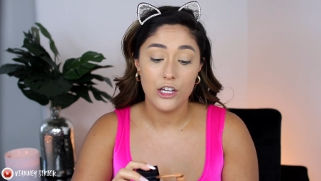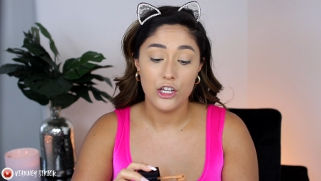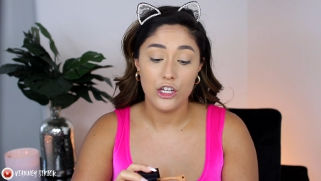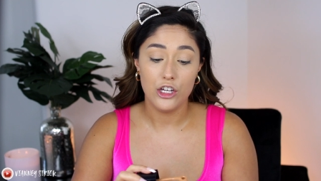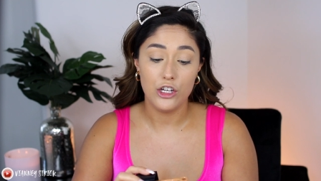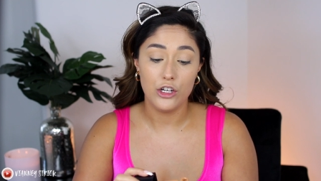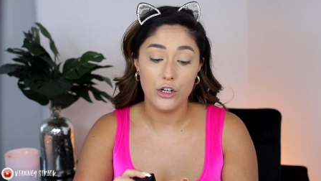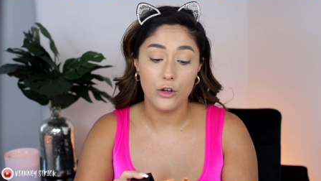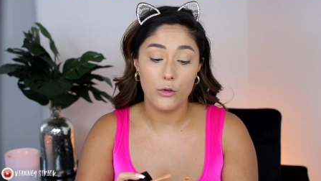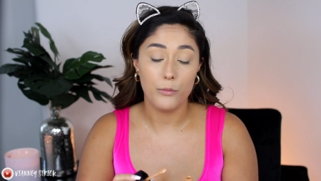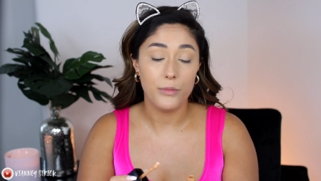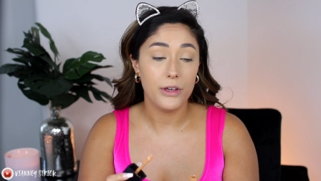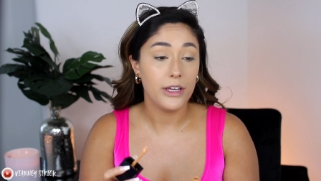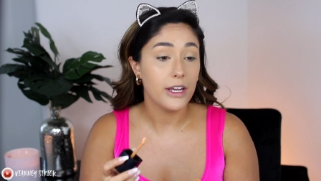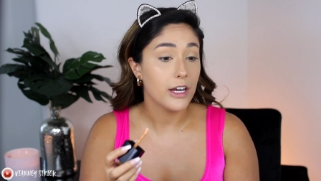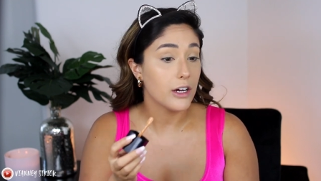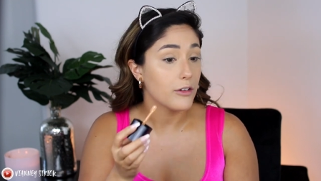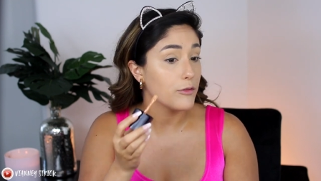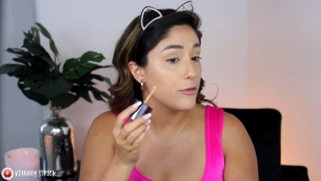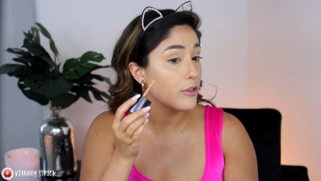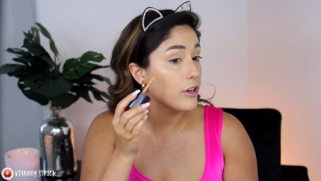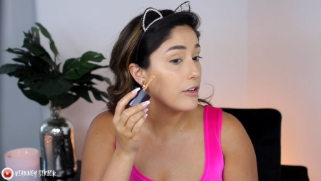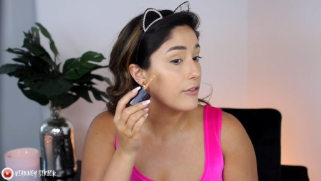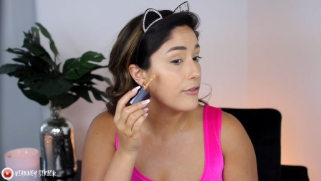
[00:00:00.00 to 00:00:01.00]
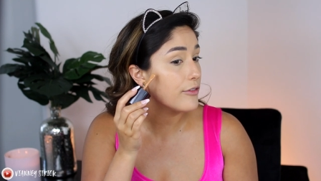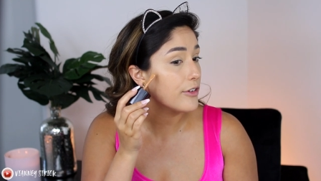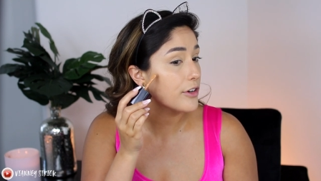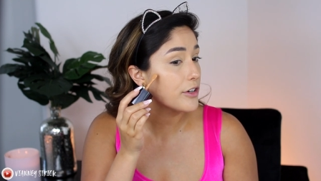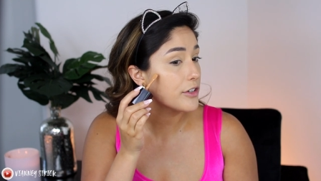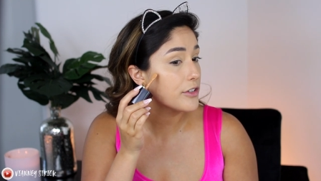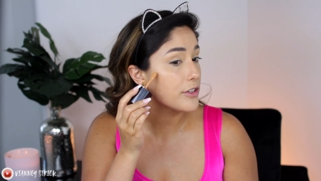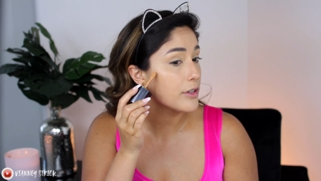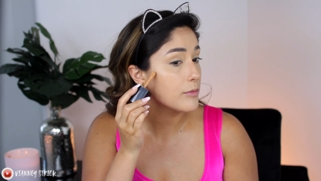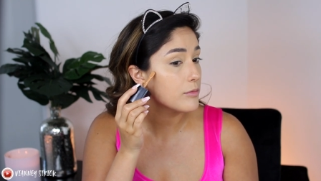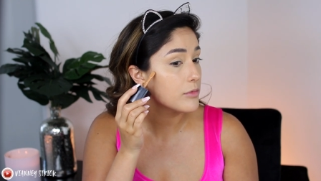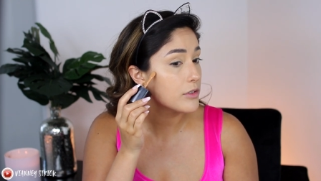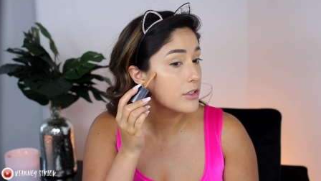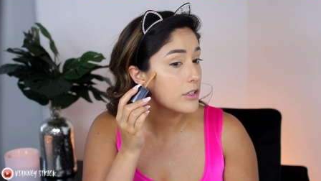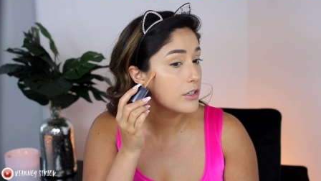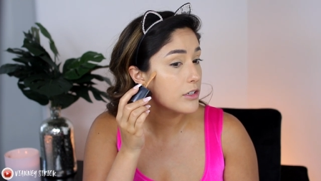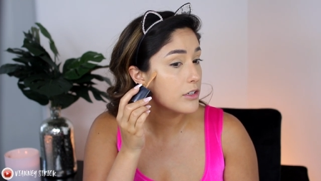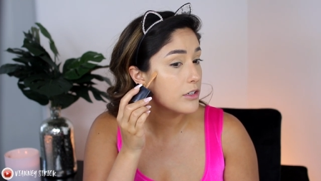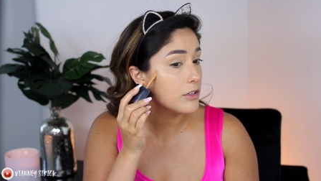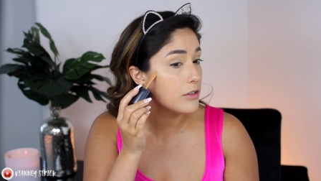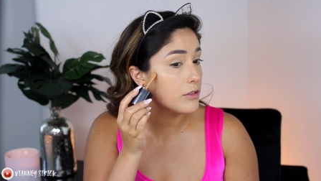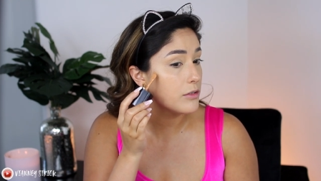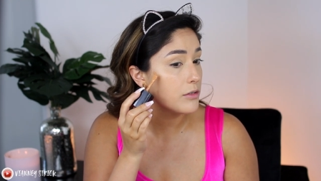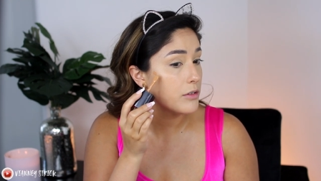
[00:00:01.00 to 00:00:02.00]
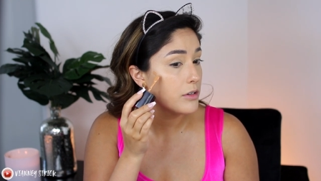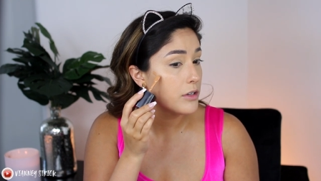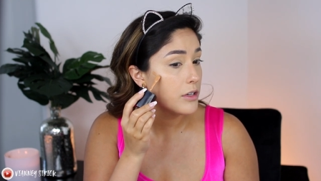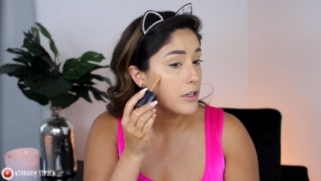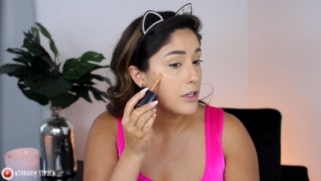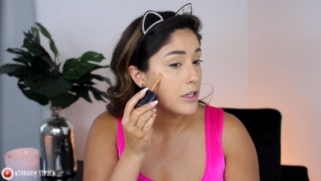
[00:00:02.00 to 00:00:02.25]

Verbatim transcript: you know, be careful at first. I'm just gonna do